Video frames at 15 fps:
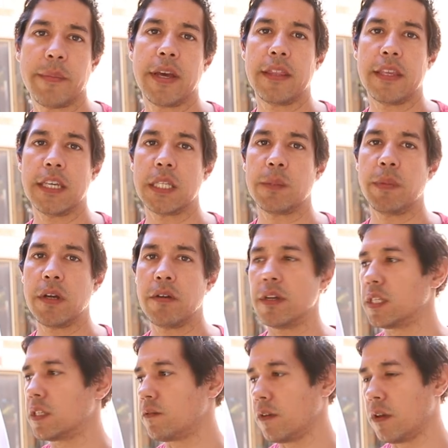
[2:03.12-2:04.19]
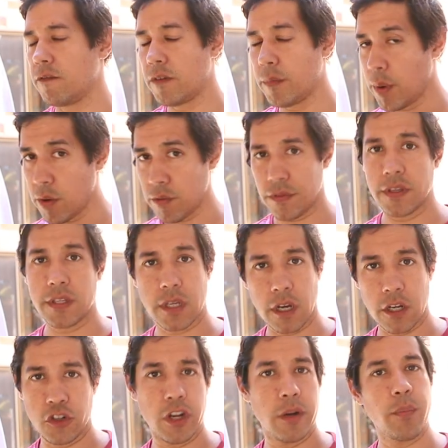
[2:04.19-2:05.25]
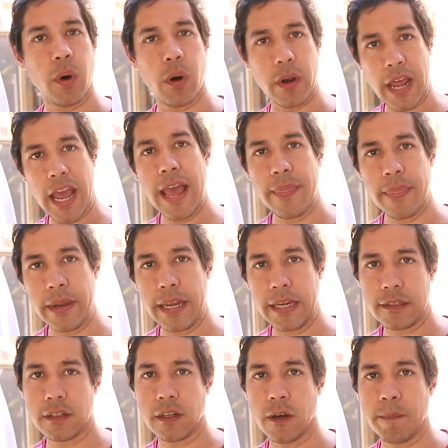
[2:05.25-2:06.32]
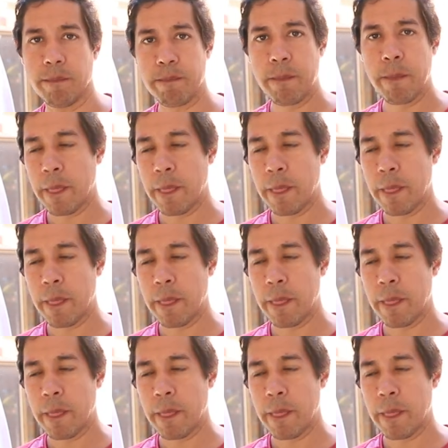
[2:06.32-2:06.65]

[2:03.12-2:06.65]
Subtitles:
about the experience for both the Skyshed Pod and the NexDome.